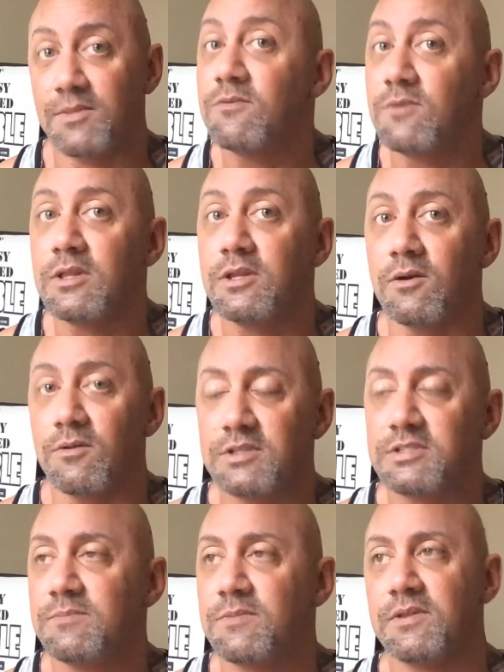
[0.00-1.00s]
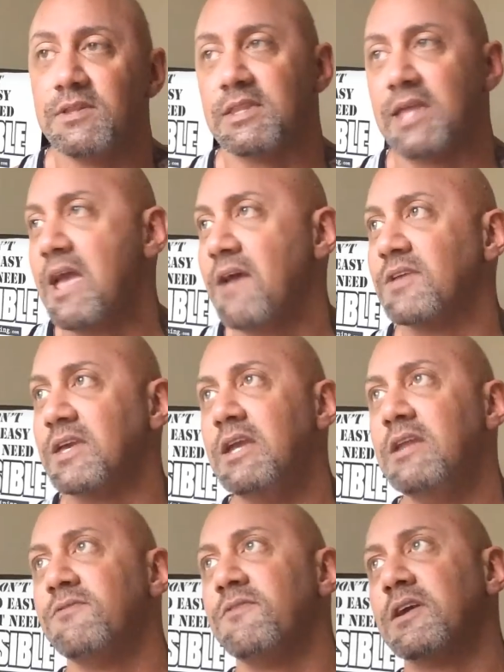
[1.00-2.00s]
They really do. They seem to think they have the
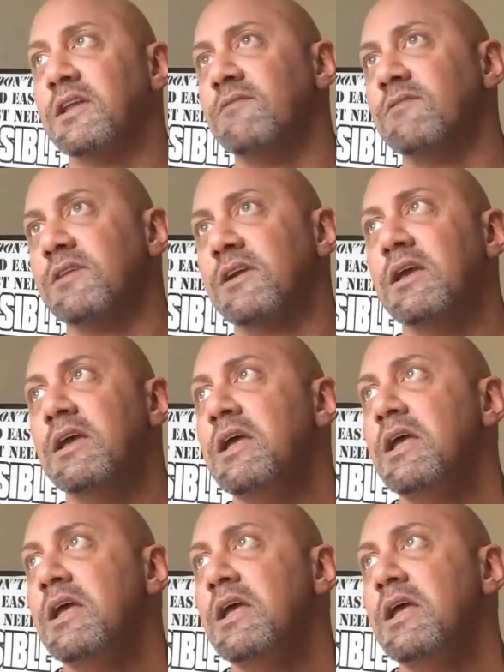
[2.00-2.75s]
key to fucking everything.